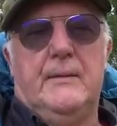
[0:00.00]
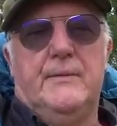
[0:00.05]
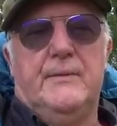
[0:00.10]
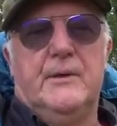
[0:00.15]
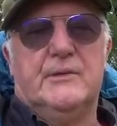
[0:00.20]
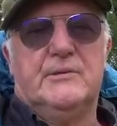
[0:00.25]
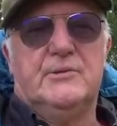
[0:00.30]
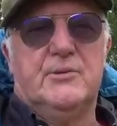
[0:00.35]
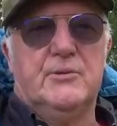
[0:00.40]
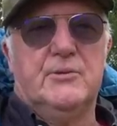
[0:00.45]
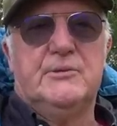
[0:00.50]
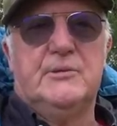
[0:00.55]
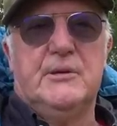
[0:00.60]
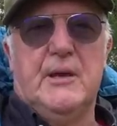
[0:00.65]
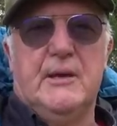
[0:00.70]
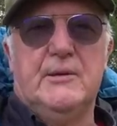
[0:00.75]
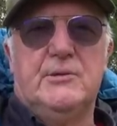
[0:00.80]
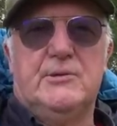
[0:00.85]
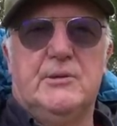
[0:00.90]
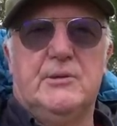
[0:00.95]
The
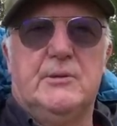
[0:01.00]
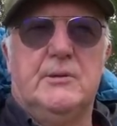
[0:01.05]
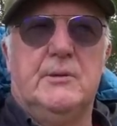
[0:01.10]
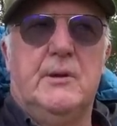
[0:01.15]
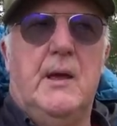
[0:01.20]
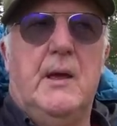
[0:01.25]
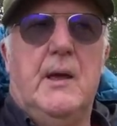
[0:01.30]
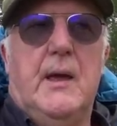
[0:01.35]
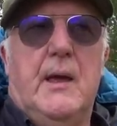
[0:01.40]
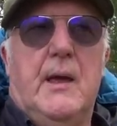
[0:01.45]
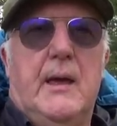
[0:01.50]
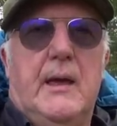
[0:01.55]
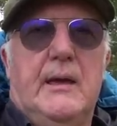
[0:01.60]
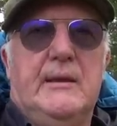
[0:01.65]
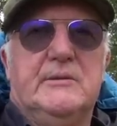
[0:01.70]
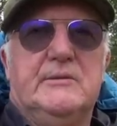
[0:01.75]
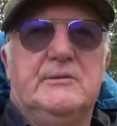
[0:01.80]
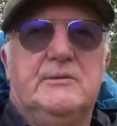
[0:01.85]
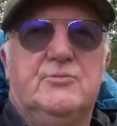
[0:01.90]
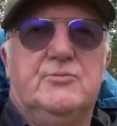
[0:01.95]
association
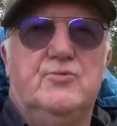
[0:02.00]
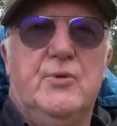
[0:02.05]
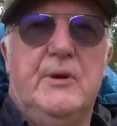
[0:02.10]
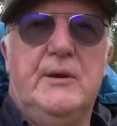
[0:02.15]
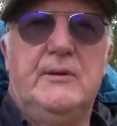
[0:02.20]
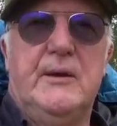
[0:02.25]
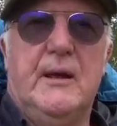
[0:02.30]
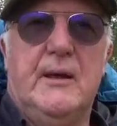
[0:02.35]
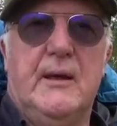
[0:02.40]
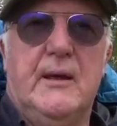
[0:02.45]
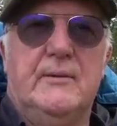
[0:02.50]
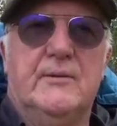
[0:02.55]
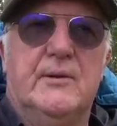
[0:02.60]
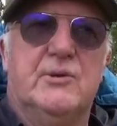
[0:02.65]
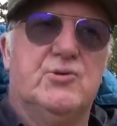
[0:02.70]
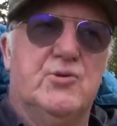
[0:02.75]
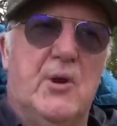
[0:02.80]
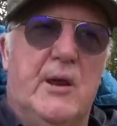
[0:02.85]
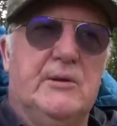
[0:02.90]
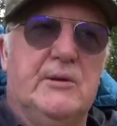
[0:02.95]
is redigging the
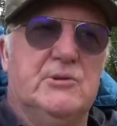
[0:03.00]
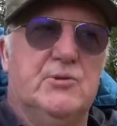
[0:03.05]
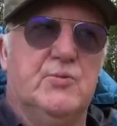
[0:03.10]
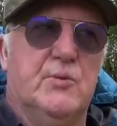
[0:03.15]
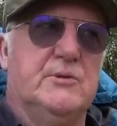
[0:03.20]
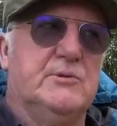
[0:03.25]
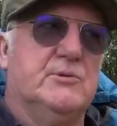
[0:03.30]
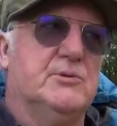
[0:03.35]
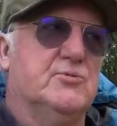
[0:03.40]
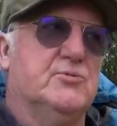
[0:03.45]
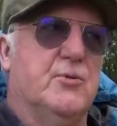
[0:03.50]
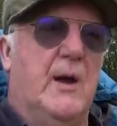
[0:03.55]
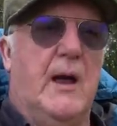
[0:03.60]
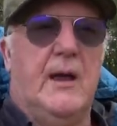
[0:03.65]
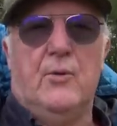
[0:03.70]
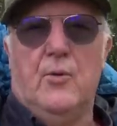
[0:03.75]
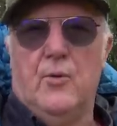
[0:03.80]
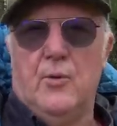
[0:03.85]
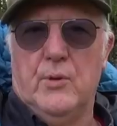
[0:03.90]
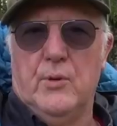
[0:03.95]
trench which
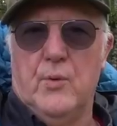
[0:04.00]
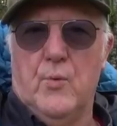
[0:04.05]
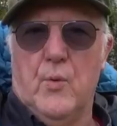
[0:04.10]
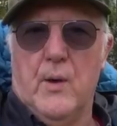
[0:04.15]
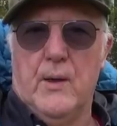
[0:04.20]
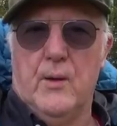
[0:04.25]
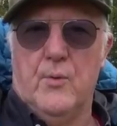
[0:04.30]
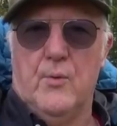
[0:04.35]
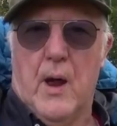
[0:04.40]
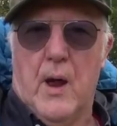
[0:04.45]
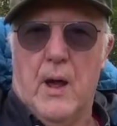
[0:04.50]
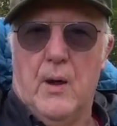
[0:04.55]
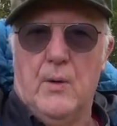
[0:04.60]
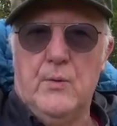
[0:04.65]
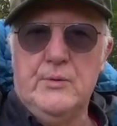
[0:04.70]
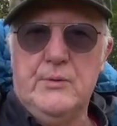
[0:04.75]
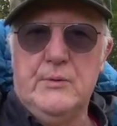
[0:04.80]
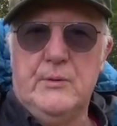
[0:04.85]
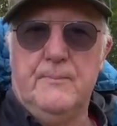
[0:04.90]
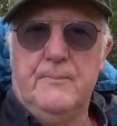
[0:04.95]
ran all the way
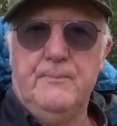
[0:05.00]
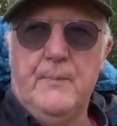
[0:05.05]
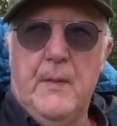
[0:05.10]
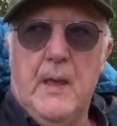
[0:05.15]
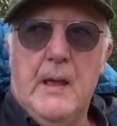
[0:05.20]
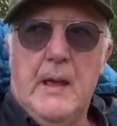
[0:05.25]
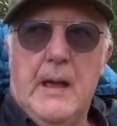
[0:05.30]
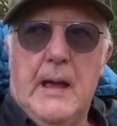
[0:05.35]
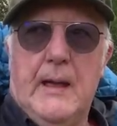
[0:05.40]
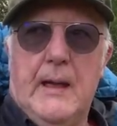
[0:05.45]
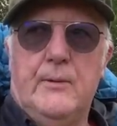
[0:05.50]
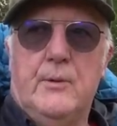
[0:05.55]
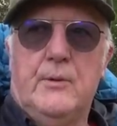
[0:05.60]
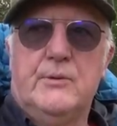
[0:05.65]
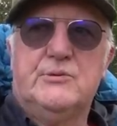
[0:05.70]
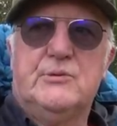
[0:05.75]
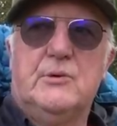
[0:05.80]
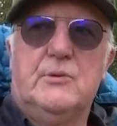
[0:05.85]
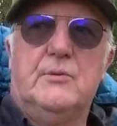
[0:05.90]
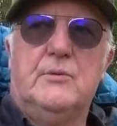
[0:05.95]
around, and
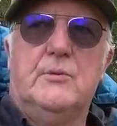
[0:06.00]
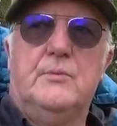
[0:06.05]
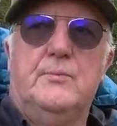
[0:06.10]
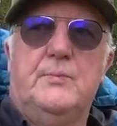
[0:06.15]
also